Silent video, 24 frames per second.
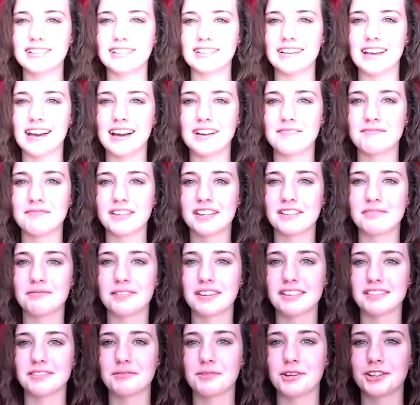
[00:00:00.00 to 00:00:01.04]
yeah, it's
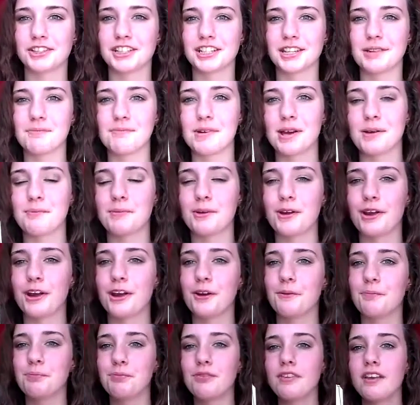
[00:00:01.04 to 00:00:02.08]
because I'm holding the paper
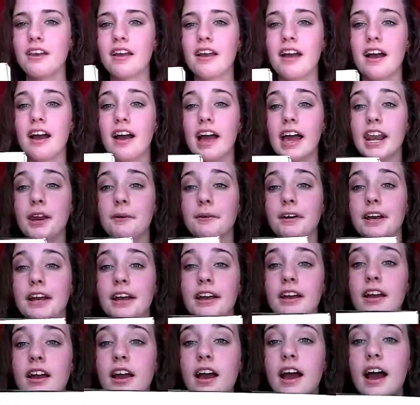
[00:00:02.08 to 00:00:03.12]
here.
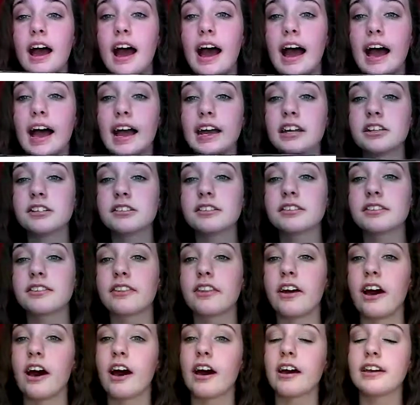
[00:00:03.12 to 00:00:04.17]
Anyway, I just
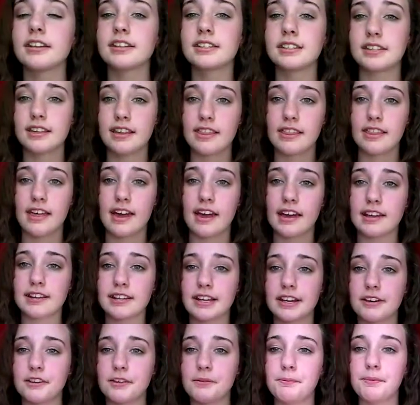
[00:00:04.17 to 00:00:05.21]
thought that
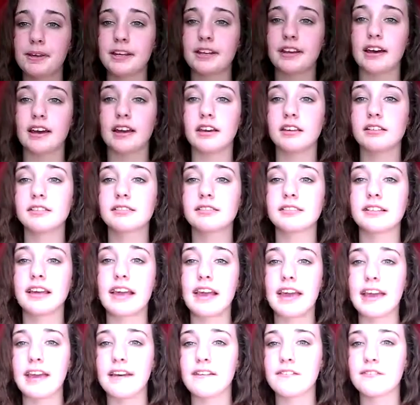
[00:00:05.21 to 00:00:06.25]
it would be nice
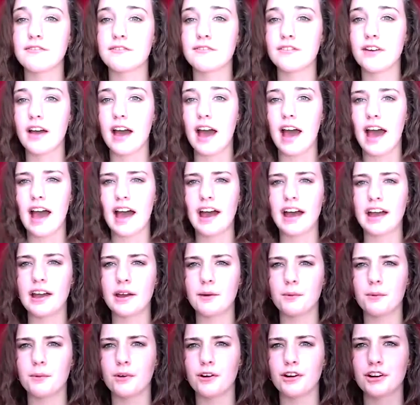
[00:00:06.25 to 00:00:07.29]
if I
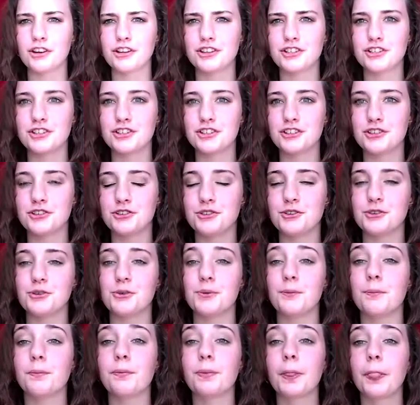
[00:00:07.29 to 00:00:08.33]
were to